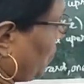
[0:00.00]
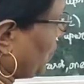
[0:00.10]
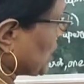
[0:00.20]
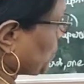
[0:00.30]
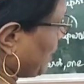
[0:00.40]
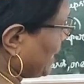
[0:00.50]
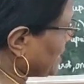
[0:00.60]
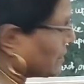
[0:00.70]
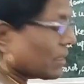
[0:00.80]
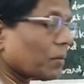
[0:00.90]
first
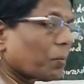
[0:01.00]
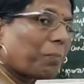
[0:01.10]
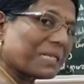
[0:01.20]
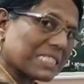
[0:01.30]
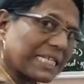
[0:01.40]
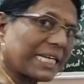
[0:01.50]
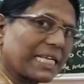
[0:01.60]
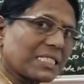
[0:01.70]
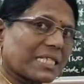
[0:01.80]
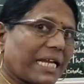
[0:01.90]
place,
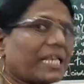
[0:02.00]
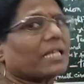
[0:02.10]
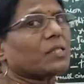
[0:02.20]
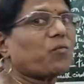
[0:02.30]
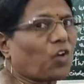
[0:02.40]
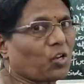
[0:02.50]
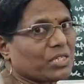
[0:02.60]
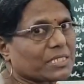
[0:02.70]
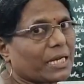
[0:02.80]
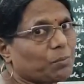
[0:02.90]
preceding side and the
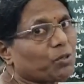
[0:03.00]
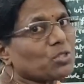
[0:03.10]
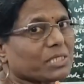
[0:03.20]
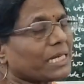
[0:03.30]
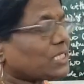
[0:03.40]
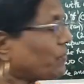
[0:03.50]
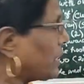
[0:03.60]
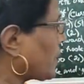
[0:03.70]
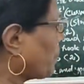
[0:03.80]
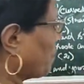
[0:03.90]
following side. Both sides
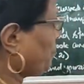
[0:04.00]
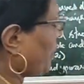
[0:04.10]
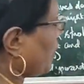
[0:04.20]
will come.